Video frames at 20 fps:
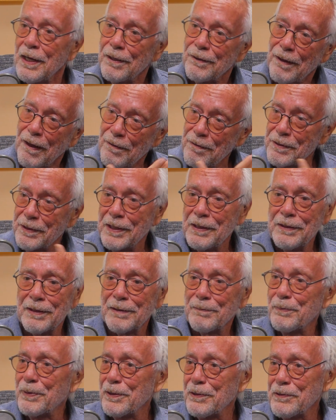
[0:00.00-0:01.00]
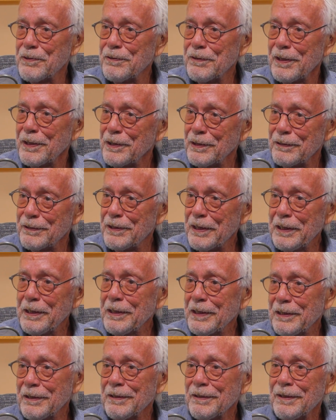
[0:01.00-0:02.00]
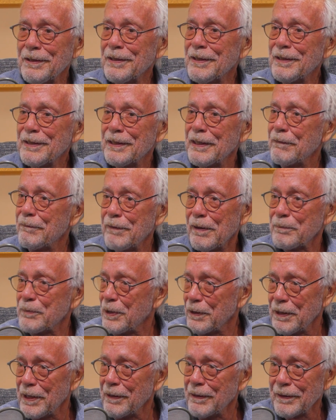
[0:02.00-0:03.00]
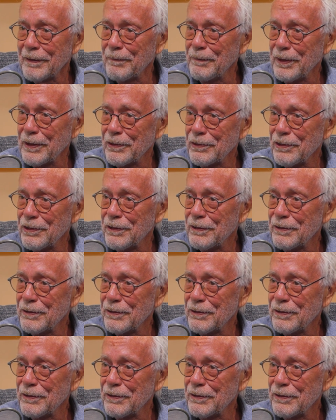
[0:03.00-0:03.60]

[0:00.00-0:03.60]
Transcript: Now there comes the person that you're dating, live up to their image.